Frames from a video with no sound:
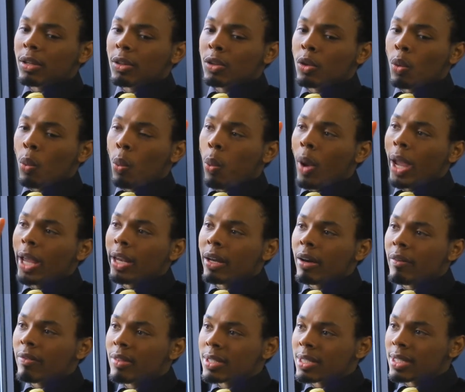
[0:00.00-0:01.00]
the weight
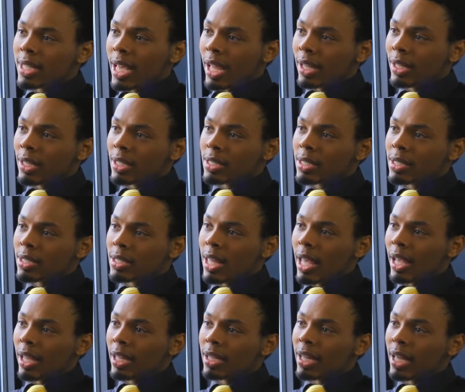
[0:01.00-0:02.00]
of the sadness
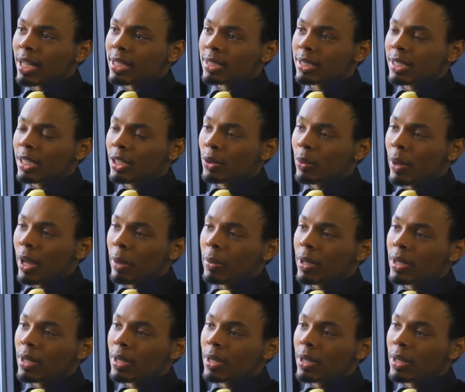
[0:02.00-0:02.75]
that can extenuate,